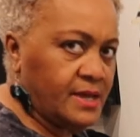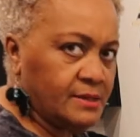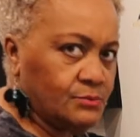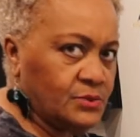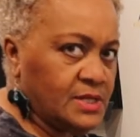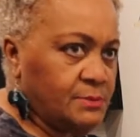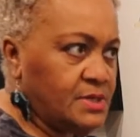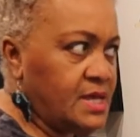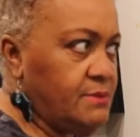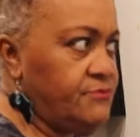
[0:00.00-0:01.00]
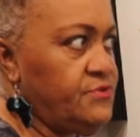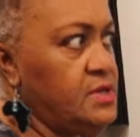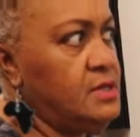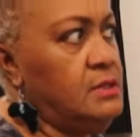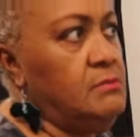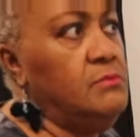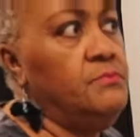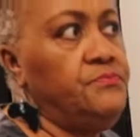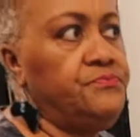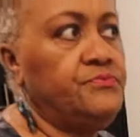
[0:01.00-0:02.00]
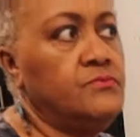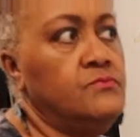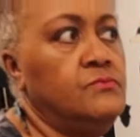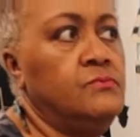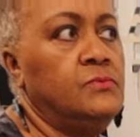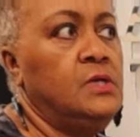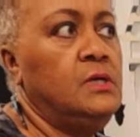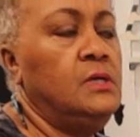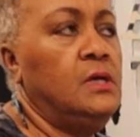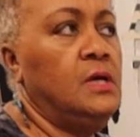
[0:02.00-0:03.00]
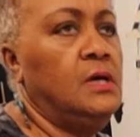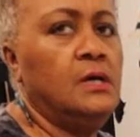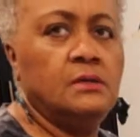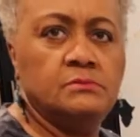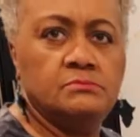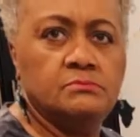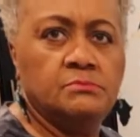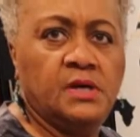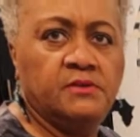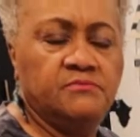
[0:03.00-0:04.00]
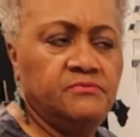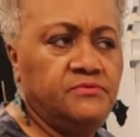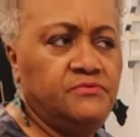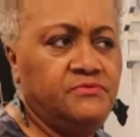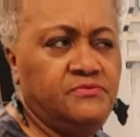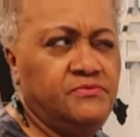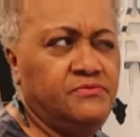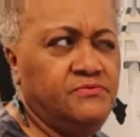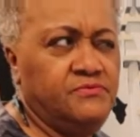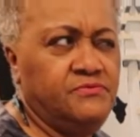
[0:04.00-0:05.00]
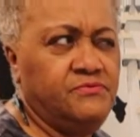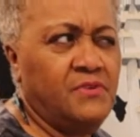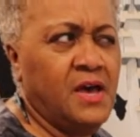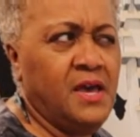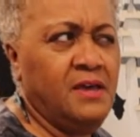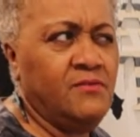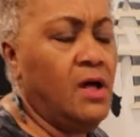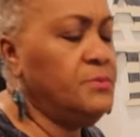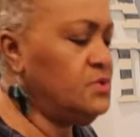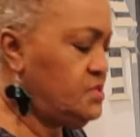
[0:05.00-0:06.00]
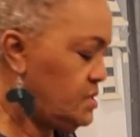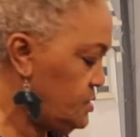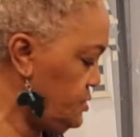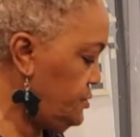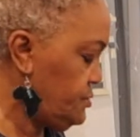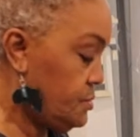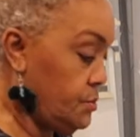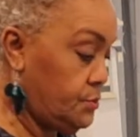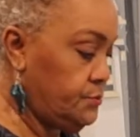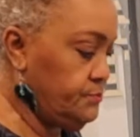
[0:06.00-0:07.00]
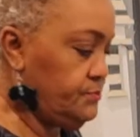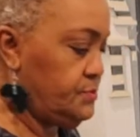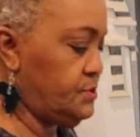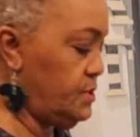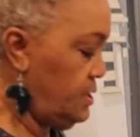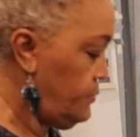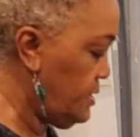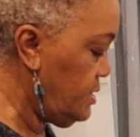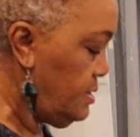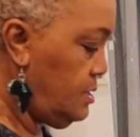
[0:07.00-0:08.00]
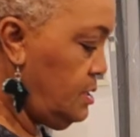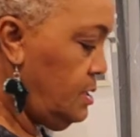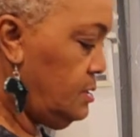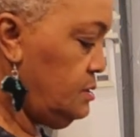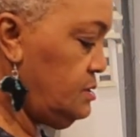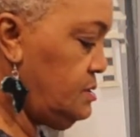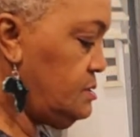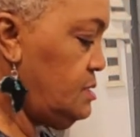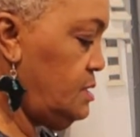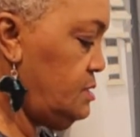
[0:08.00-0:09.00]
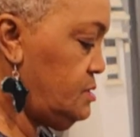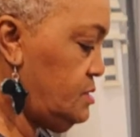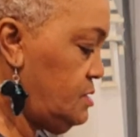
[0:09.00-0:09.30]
that when I became vegan about 5, almost 6 years ago. So anyway, this is this.